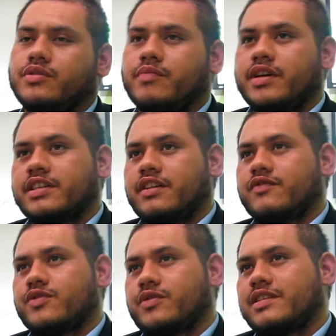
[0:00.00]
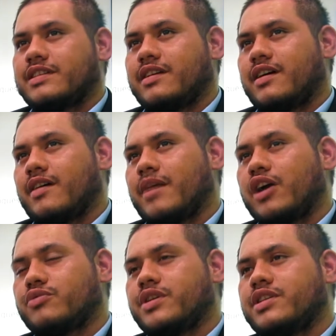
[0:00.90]
myself towards
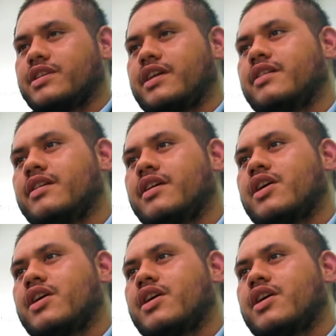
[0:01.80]
outreach and